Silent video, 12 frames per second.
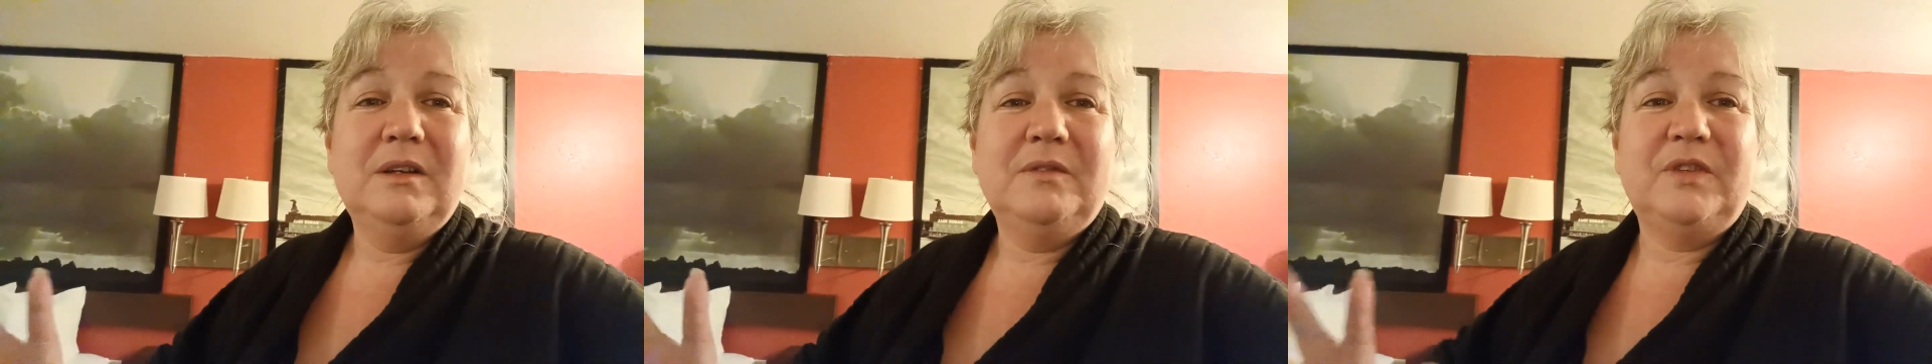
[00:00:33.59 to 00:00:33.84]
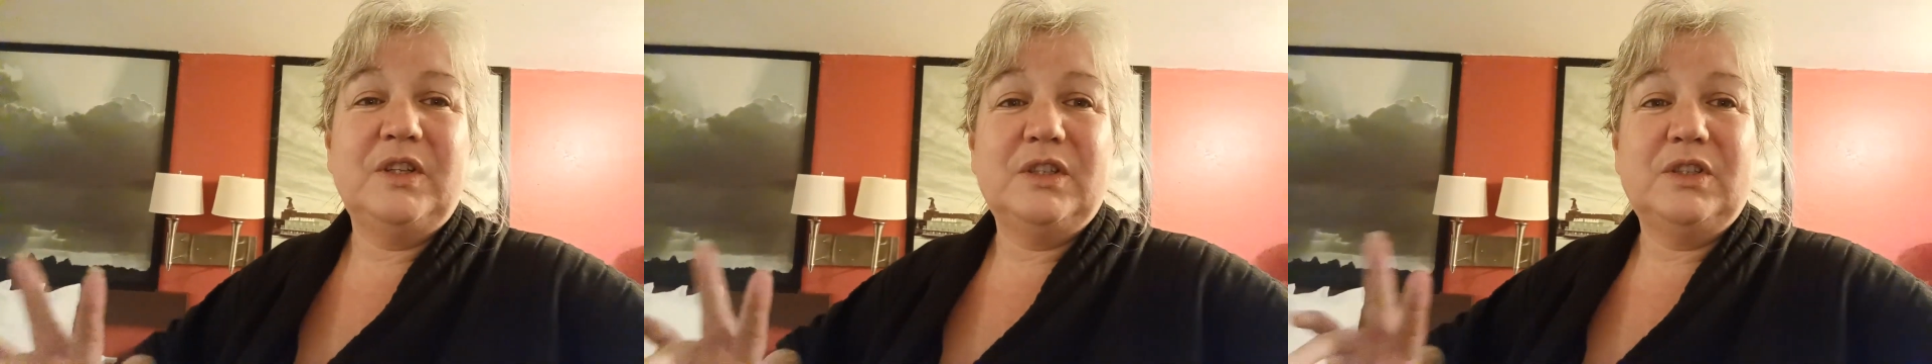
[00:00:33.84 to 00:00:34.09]

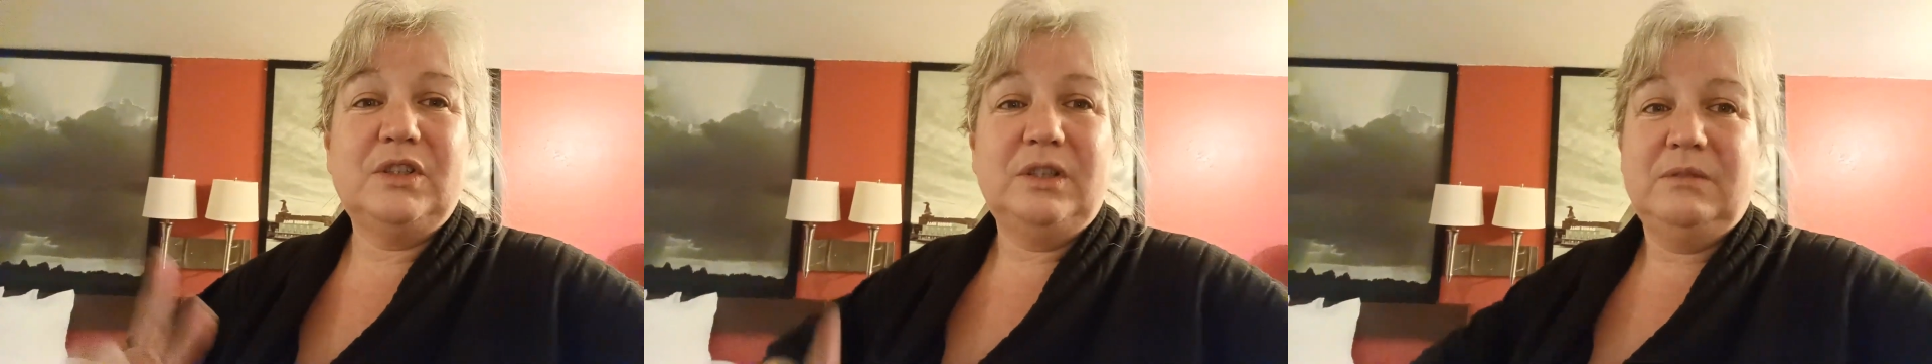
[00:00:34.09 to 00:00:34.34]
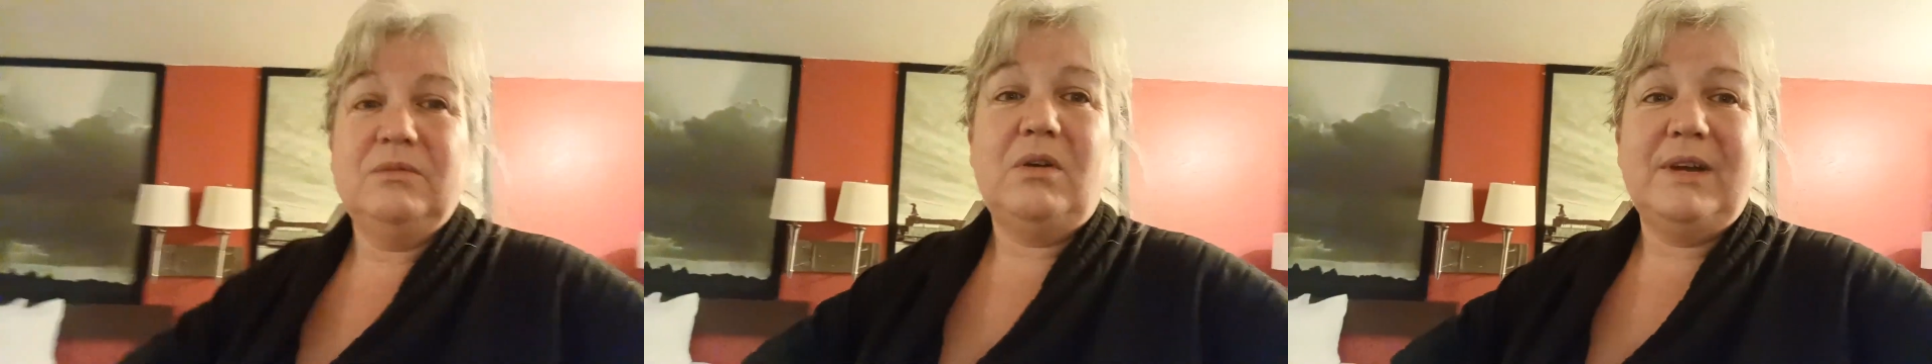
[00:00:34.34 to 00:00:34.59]
for the
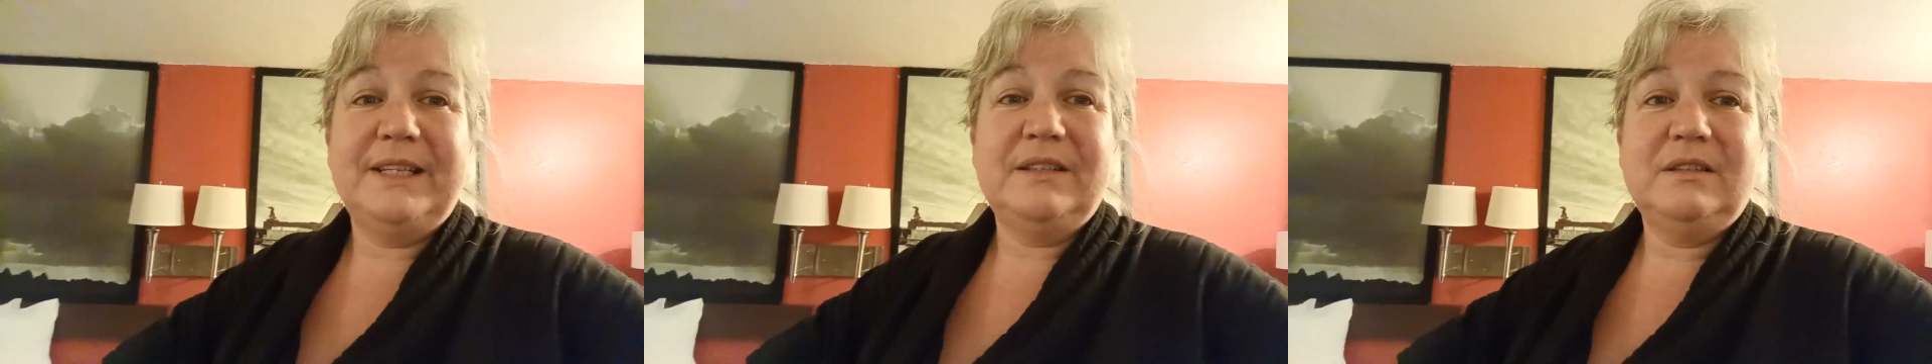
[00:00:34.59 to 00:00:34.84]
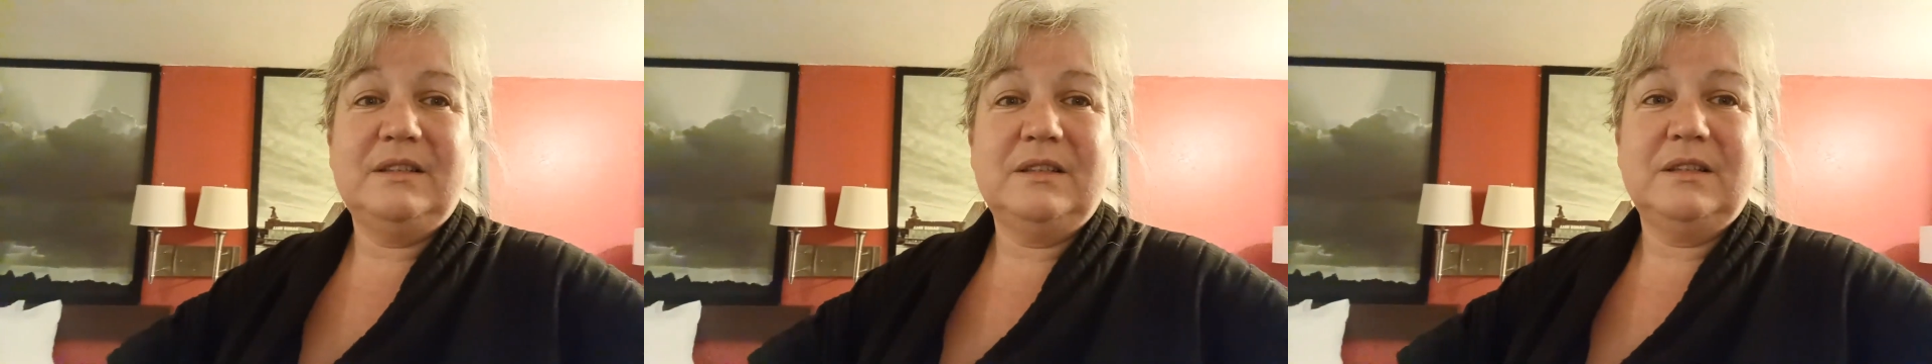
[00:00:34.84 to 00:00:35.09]
2
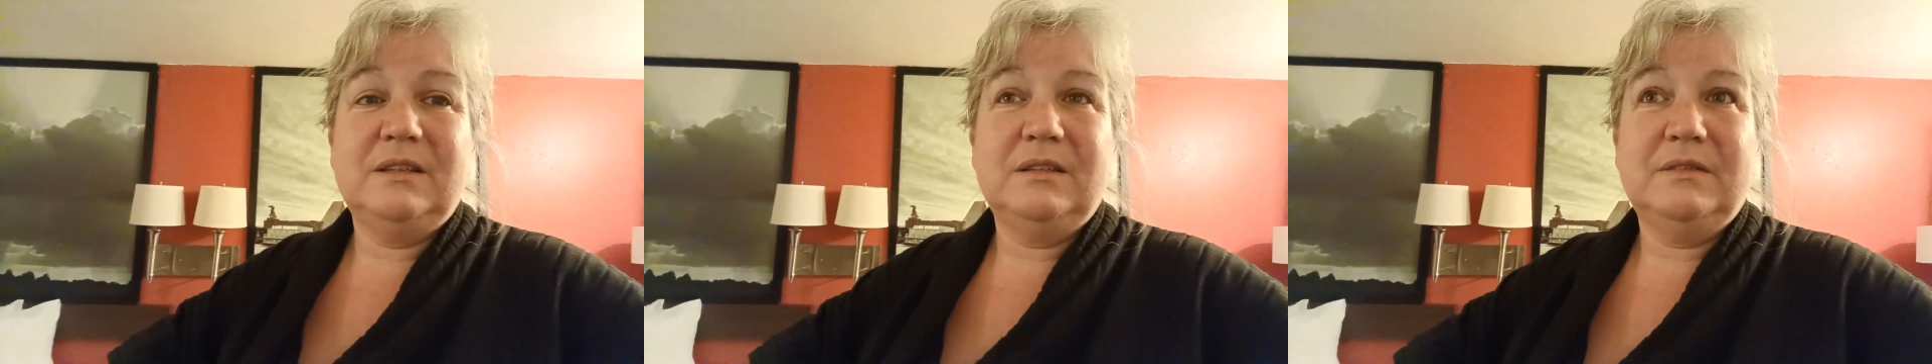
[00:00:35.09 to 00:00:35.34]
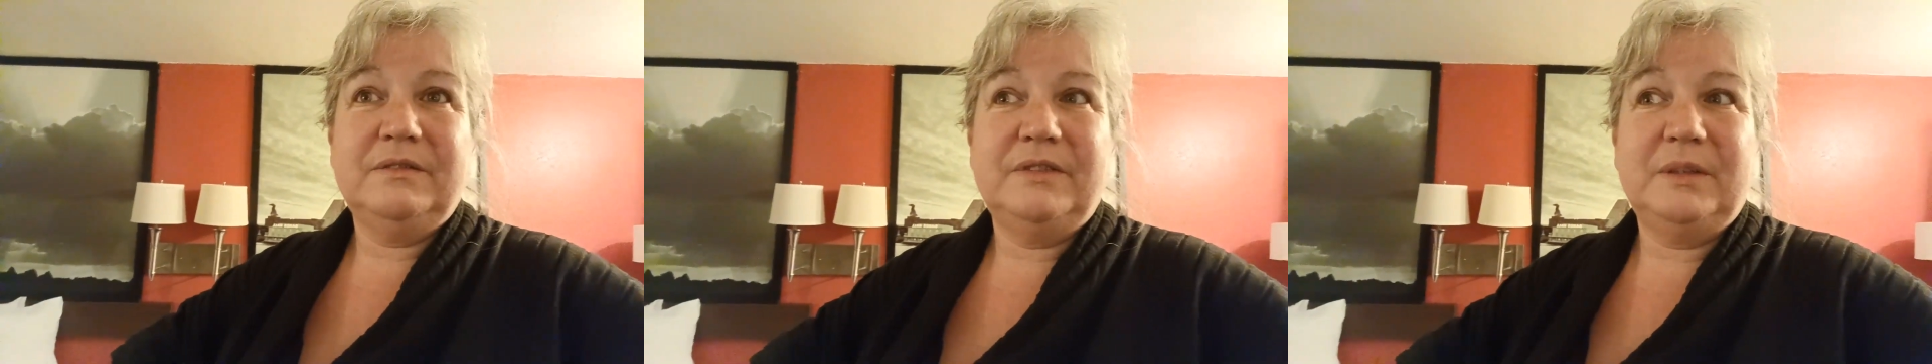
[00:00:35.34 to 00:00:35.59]
nights
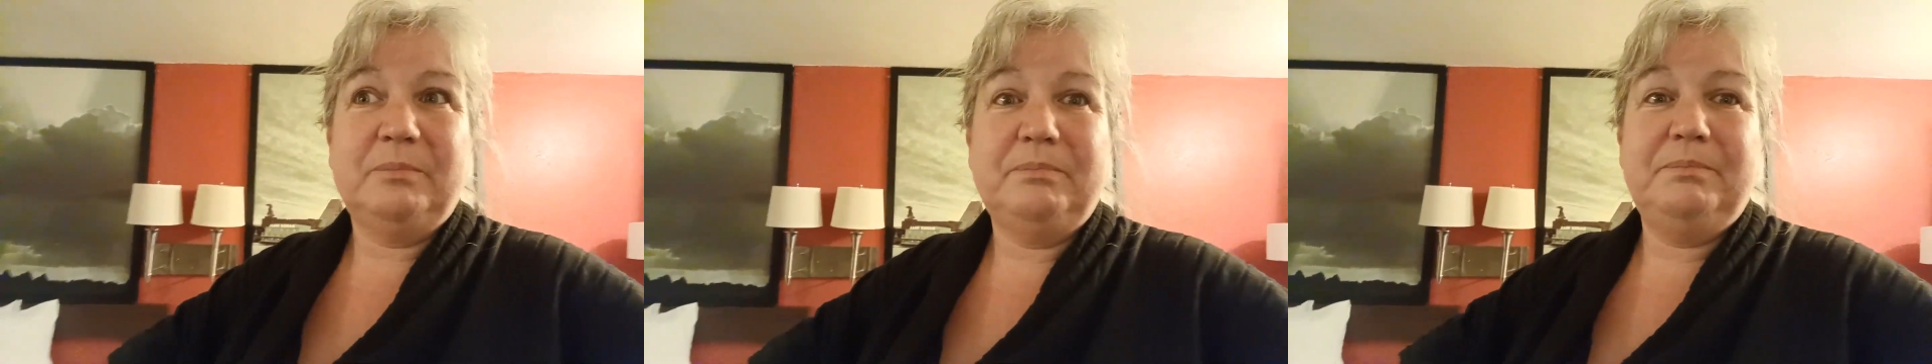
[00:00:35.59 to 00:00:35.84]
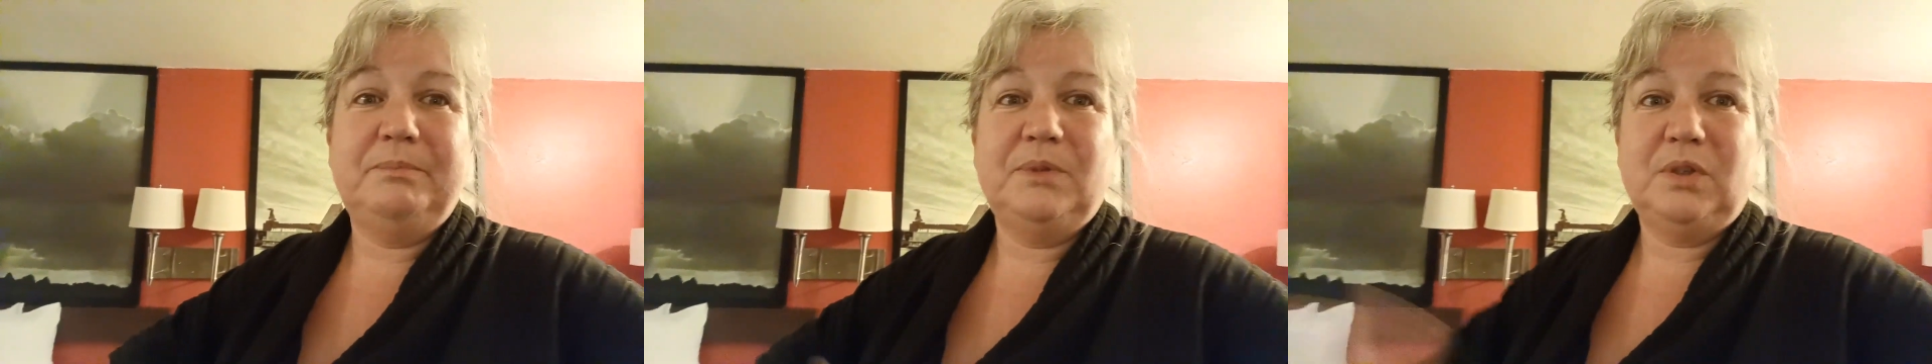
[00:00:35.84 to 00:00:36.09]
for
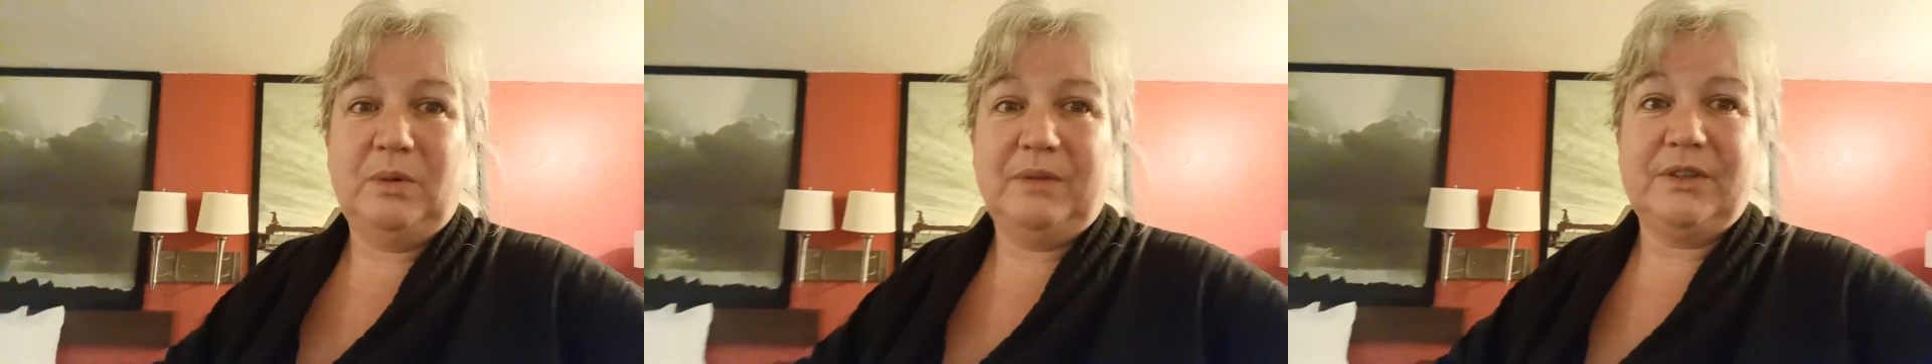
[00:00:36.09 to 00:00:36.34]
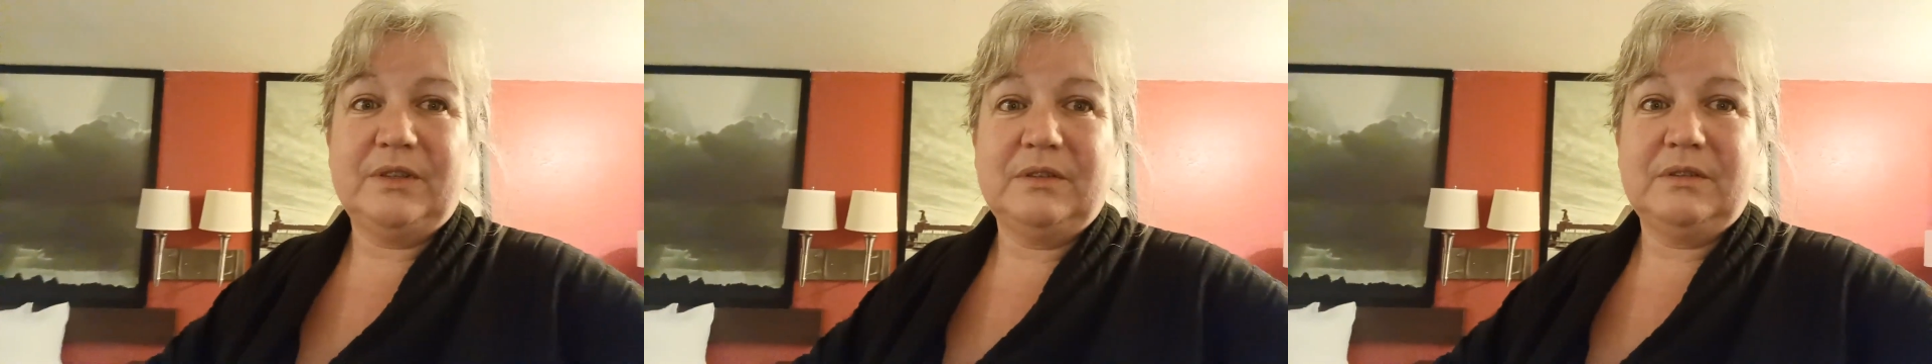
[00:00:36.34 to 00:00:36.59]
2 of
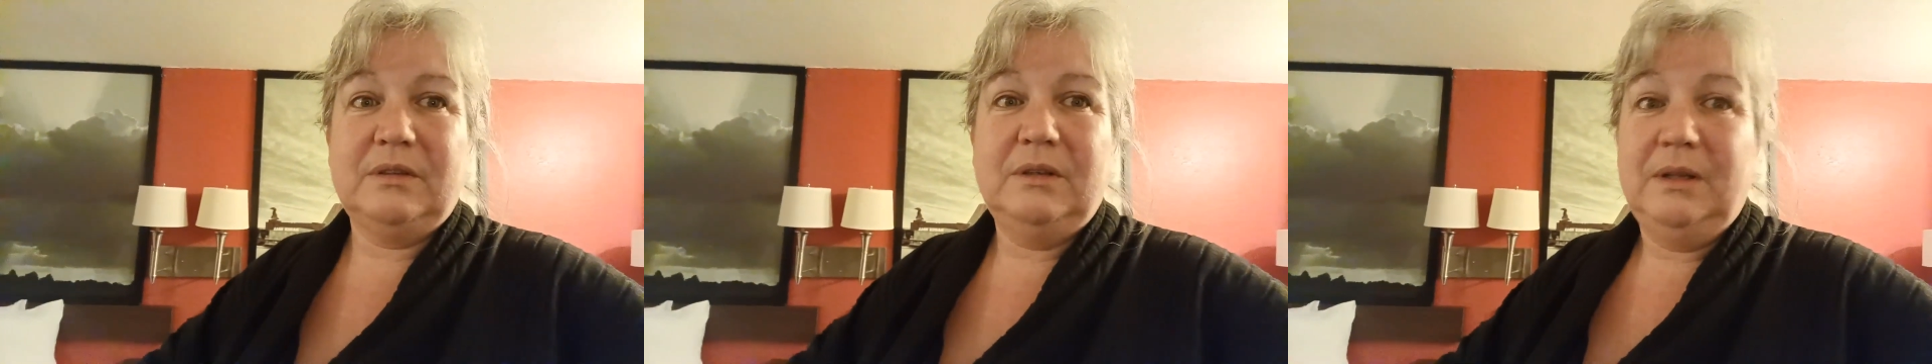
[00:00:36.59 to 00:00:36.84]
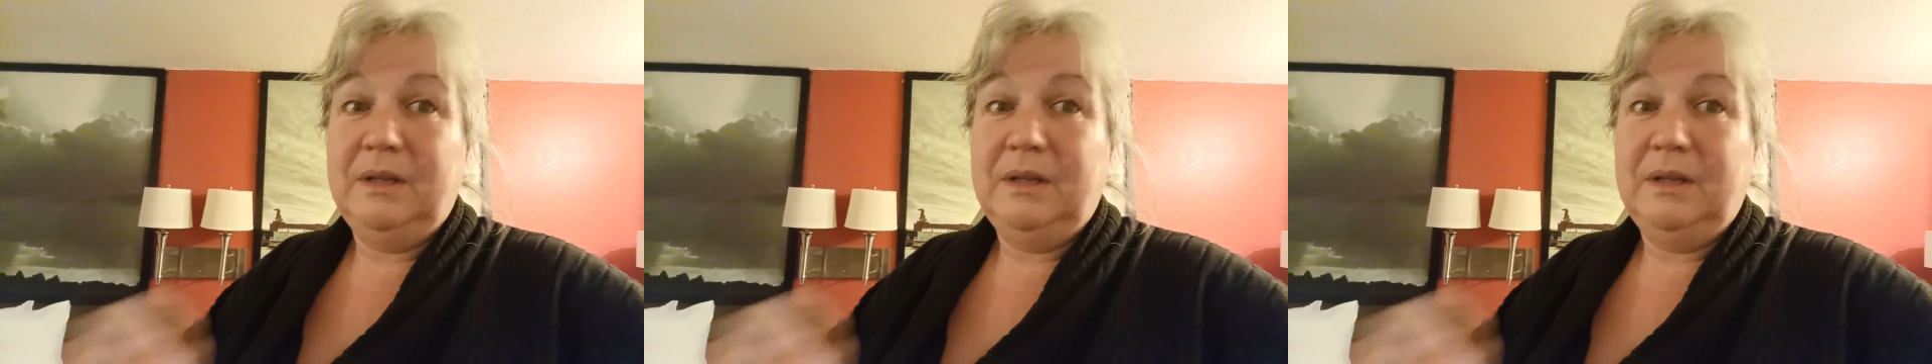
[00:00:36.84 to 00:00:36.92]
us.